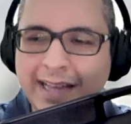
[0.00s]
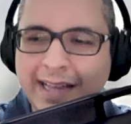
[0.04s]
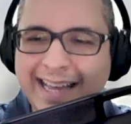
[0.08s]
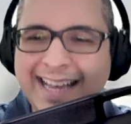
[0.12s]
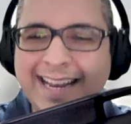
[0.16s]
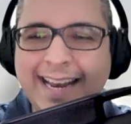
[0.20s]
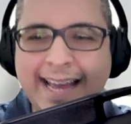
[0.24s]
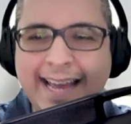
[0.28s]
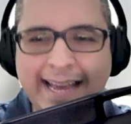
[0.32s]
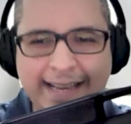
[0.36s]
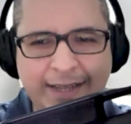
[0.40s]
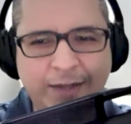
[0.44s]

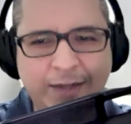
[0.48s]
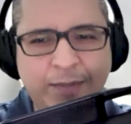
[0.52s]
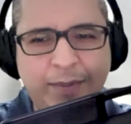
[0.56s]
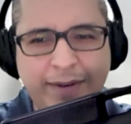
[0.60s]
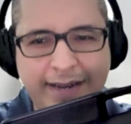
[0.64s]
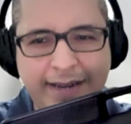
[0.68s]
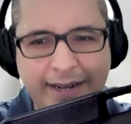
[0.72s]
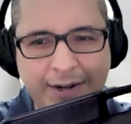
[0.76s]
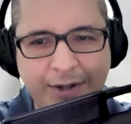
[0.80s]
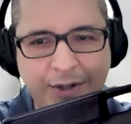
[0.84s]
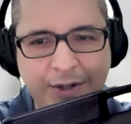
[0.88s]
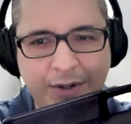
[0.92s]
an
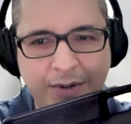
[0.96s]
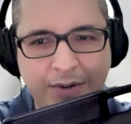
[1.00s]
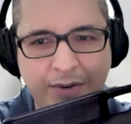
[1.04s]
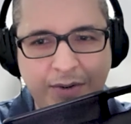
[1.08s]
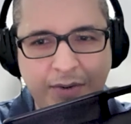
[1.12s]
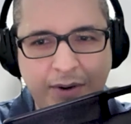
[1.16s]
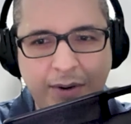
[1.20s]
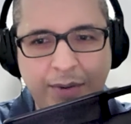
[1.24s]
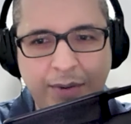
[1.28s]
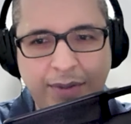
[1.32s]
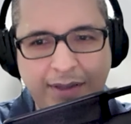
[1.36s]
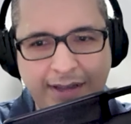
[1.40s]
exponential
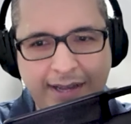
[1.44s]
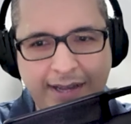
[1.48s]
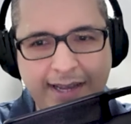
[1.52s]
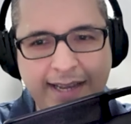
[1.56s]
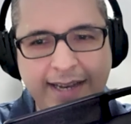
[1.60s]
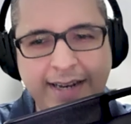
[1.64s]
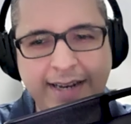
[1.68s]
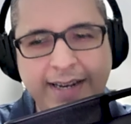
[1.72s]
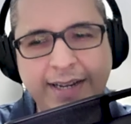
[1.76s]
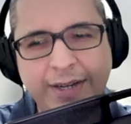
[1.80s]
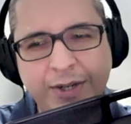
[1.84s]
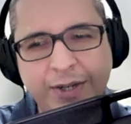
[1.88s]
growth
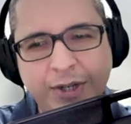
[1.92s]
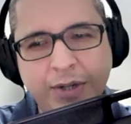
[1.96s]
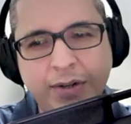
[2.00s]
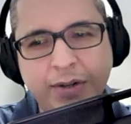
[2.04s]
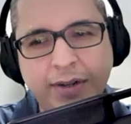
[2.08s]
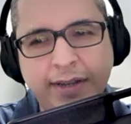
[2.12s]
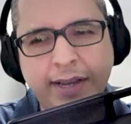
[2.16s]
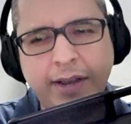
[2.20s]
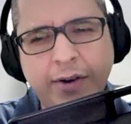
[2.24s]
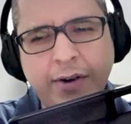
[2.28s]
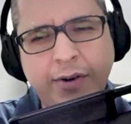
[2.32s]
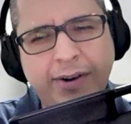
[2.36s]

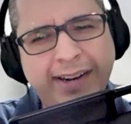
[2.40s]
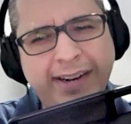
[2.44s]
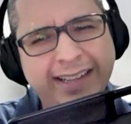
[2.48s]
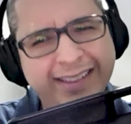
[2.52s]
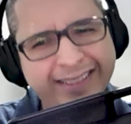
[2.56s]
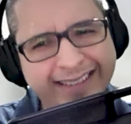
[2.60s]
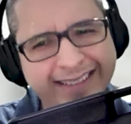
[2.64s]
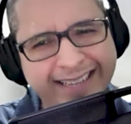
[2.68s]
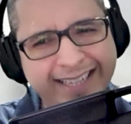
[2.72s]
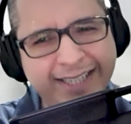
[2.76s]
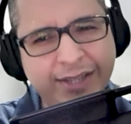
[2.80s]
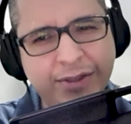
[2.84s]
initially, or at
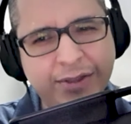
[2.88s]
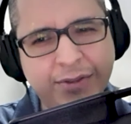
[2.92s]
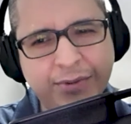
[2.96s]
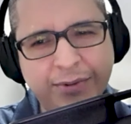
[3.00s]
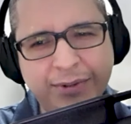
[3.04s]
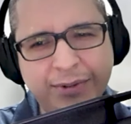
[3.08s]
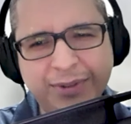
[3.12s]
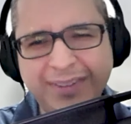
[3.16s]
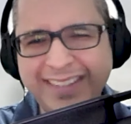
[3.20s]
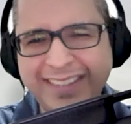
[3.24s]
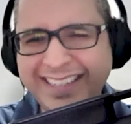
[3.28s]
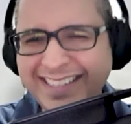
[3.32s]
least
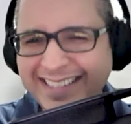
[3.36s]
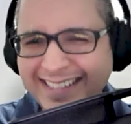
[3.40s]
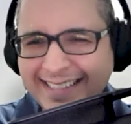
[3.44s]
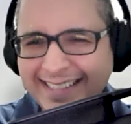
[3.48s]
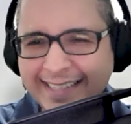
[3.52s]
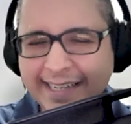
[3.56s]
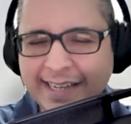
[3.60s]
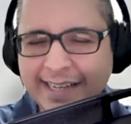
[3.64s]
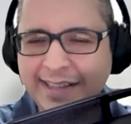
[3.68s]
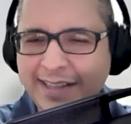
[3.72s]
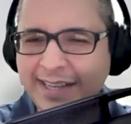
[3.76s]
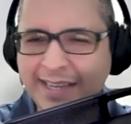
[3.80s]
through, let's
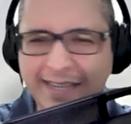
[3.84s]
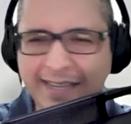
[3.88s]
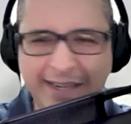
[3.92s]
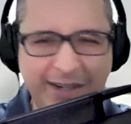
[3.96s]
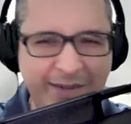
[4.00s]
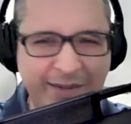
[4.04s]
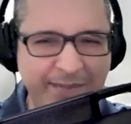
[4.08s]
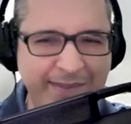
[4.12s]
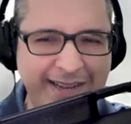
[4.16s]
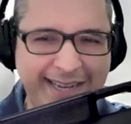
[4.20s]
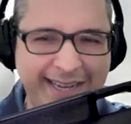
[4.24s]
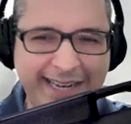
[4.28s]
say, the
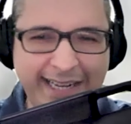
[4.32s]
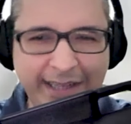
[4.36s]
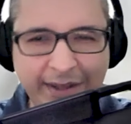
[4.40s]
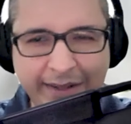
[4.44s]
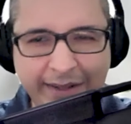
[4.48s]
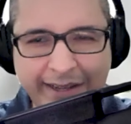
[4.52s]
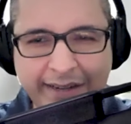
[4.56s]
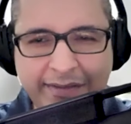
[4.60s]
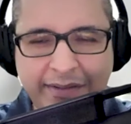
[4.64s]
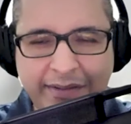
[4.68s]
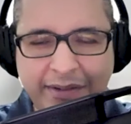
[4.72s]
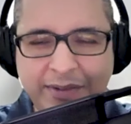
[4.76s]
intermediate
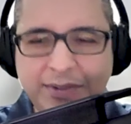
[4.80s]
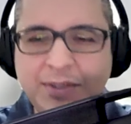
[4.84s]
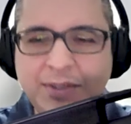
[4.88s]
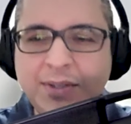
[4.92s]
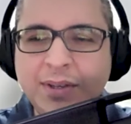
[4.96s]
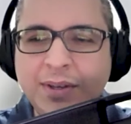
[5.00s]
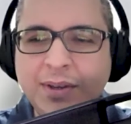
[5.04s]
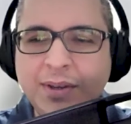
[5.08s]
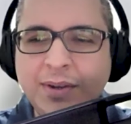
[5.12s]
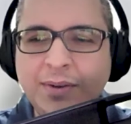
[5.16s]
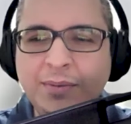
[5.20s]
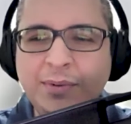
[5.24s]
levels,
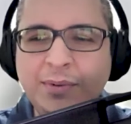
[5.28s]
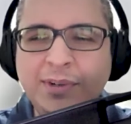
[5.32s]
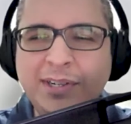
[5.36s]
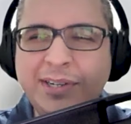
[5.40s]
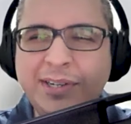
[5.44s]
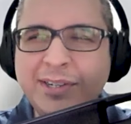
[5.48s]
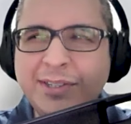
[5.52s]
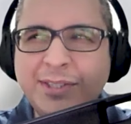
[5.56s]
which hmm.